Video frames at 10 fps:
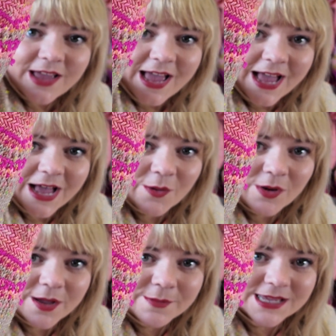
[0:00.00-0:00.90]
How
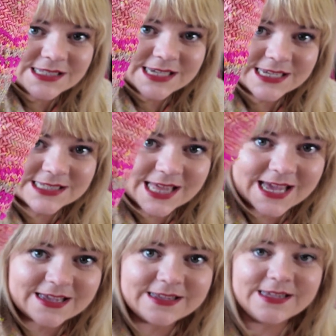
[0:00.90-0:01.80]
amazing is
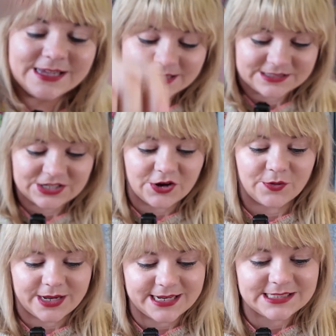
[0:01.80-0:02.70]
that?
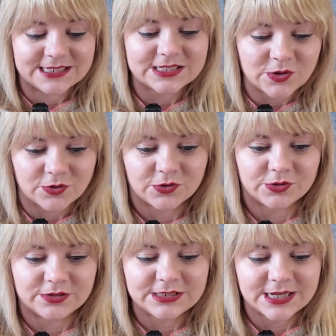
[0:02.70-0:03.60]
So it is
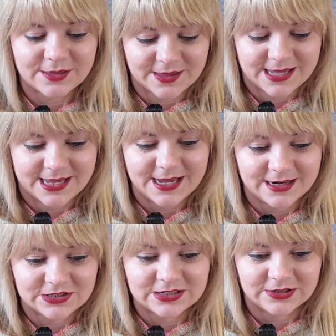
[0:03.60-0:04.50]
called I
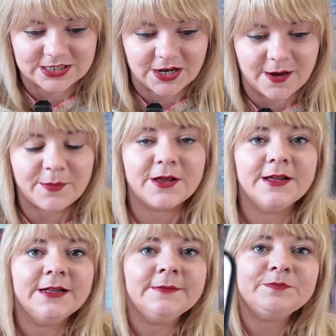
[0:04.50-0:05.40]
just looked it up,
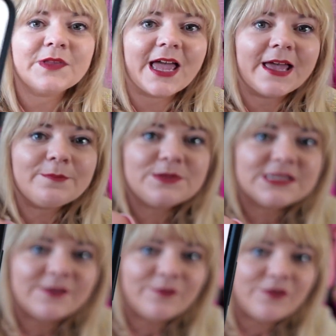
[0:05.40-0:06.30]
Ebbs
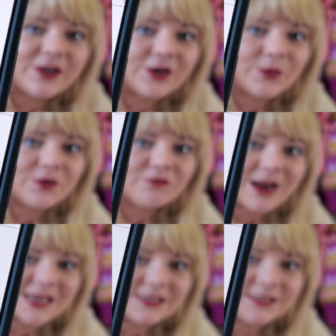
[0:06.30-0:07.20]
and Flow
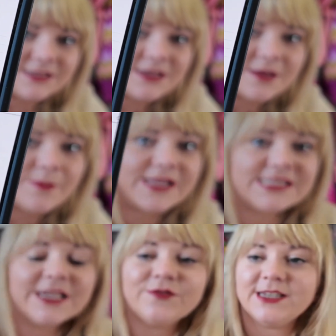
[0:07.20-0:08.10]
Raglan by
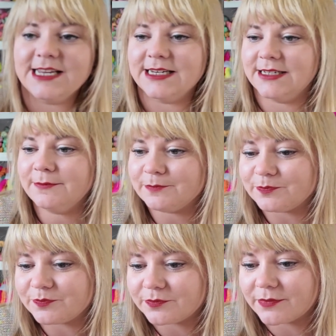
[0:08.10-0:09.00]
Tiff Nealon.
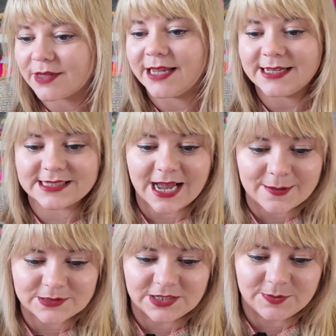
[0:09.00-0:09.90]
It is
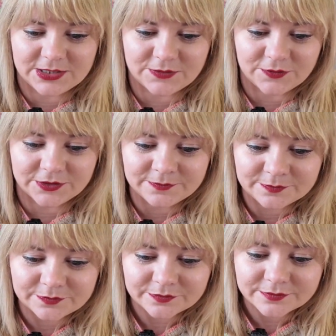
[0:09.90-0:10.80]
absolutely beautiful.
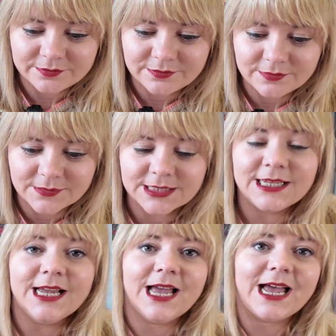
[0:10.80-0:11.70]

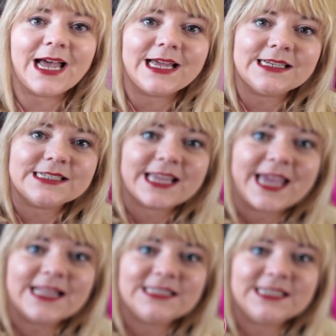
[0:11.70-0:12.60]
And
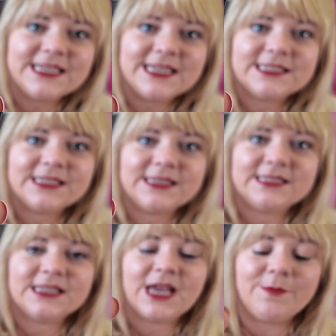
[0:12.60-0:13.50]
Katie knit
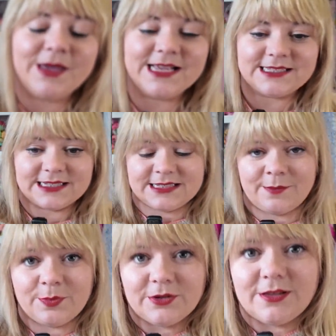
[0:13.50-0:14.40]
this amazing
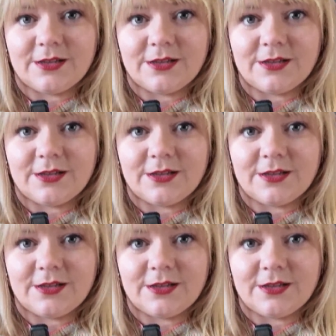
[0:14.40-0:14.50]
sample.